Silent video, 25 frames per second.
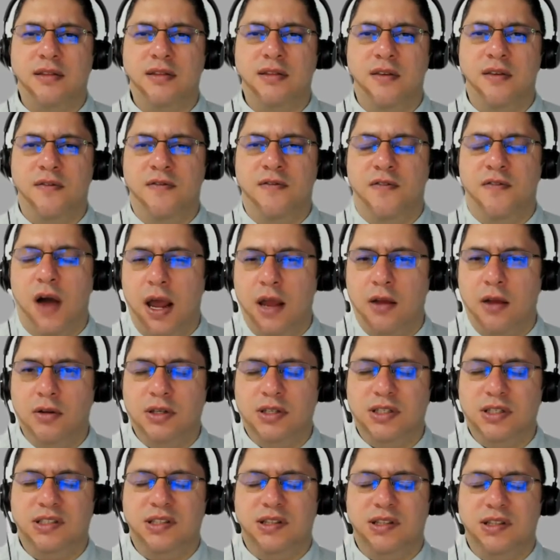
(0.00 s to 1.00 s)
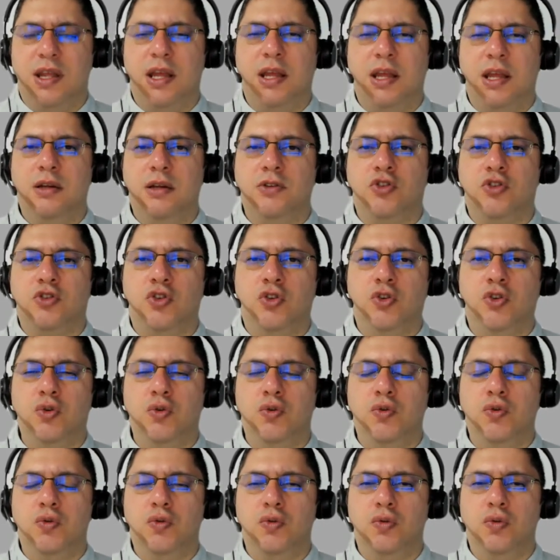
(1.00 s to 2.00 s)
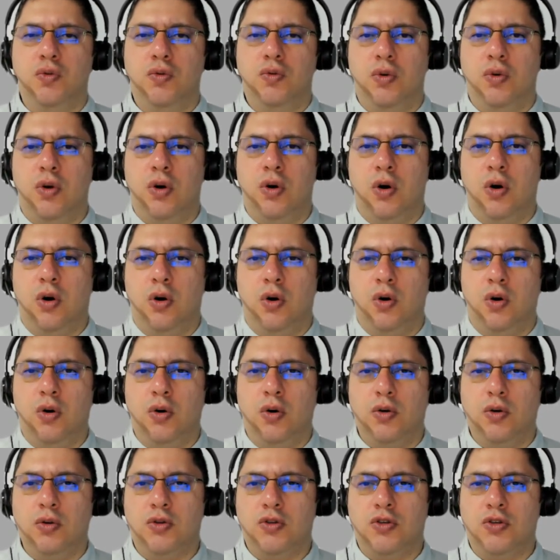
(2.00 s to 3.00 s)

the violence thing to uh,